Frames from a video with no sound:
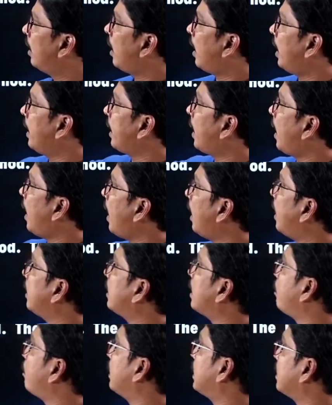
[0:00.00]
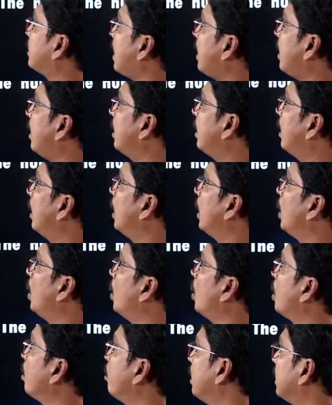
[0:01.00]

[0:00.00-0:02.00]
and all other buses are load